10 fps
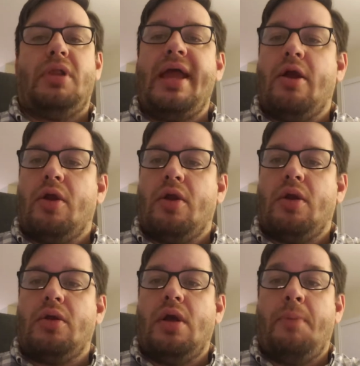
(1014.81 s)

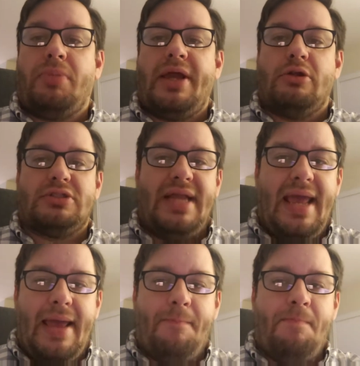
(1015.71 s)
player's
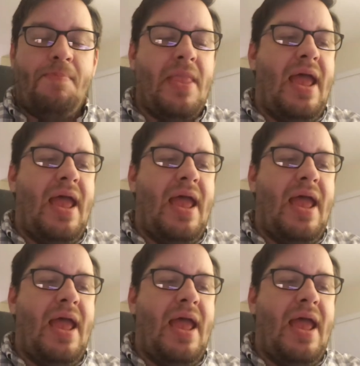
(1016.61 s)
name,